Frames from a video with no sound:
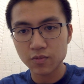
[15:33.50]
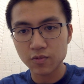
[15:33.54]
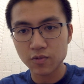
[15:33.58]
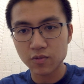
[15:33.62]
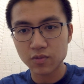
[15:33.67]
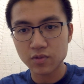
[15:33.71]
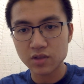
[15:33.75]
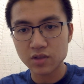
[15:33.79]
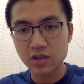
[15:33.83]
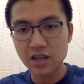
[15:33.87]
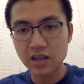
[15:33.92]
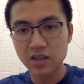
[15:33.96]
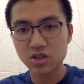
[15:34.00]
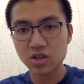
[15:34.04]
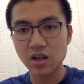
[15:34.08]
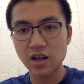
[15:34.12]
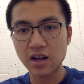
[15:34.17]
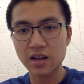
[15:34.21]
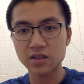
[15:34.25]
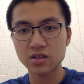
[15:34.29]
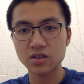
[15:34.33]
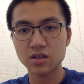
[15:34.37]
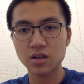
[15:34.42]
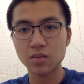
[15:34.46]

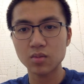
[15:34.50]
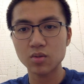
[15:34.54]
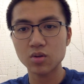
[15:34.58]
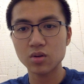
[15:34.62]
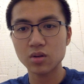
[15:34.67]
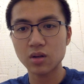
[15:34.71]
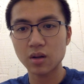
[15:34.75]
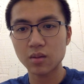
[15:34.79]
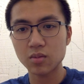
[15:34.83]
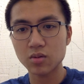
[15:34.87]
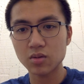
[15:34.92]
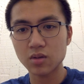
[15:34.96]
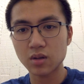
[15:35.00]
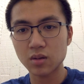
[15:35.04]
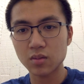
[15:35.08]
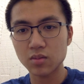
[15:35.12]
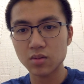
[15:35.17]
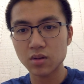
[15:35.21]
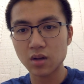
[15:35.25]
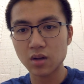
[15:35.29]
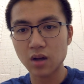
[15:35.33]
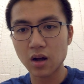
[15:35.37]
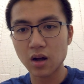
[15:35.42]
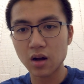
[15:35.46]

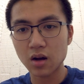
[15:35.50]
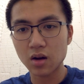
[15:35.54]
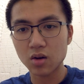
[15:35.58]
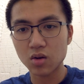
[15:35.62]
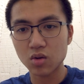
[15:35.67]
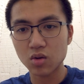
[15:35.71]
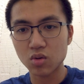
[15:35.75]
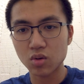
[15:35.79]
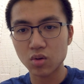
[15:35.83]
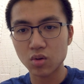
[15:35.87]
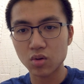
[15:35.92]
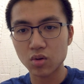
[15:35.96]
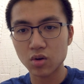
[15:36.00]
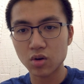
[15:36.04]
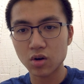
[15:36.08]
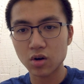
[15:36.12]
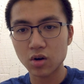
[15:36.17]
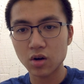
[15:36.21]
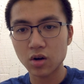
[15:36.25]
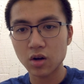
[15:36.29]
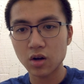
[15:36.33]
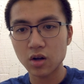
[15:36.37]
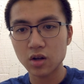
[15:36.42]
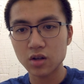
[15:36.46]

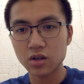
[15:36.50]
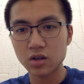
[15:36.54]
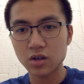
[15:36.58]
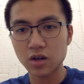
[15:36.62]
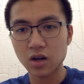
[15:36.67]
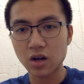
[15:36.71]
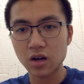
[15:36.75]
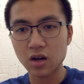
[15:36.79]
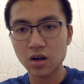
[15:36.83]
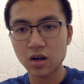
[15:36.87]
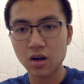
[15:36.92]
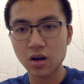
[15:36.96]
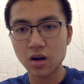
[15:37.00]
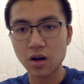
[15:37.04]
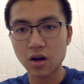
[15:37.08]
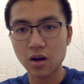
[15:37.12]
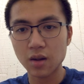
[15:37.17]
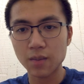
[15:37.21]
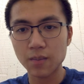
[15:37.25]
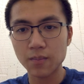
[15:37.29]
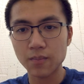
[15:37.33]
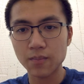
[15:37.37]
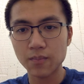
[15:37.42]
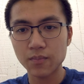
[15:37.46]

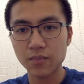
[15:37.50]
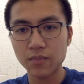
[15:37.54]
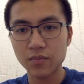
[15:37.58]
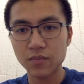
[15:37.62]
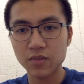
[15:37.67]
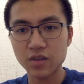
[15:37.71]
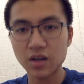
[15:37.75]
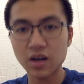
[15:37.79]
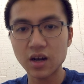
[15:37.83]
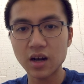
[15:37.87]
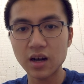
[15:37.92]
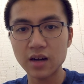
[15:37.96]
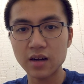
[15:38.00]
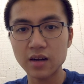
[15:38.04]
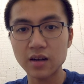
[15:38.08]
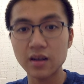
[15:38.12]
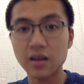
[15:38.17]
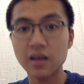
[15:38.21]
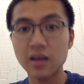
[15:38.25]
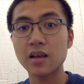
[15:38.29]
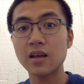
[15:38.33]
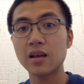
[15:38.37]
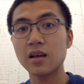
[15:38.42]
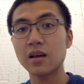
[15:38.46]
www.kroger.com. Done.
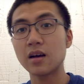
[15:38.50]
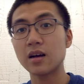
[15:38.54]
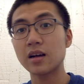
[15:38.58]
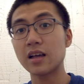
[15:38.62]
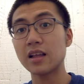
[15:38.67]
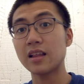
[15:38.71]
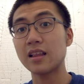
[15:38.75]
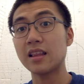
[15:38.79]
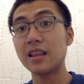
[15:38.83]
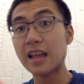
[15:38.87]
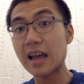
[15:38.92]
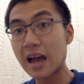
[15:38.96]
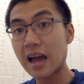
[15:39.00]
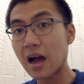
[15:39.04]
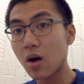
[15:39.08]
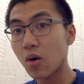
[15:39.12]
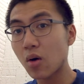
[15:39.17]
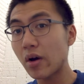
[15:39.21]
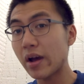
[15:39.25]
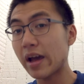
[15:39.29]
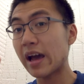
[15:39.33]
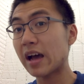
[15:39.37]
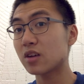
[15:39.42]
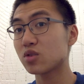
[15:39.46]
And now
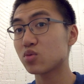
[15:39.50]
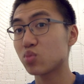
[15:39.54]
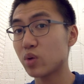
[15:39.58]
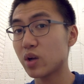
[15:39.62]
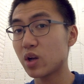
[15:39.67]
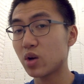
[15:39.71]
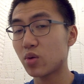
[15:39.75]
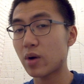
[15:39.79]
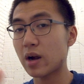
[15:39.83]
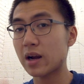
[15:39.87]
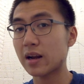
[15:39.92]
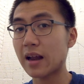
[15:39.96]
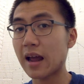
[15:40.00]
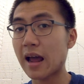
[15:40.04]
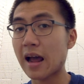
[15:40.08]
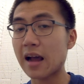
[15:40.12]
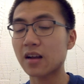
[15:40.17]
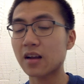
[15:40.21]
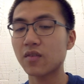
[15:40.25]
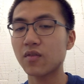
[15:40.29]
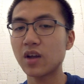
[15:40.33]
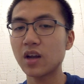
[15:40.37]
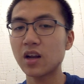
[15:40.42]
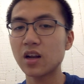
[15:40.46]
it has redirect
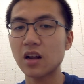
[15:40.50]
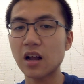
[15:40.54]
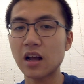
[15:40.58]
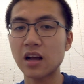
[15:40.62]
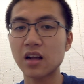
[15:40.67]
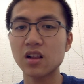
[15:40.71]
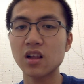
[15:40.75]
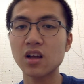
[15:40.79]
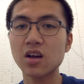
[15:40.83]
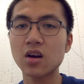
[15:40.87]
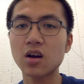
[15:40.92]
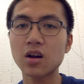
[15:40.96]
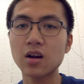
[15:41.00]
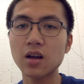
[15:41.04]
activated. I click on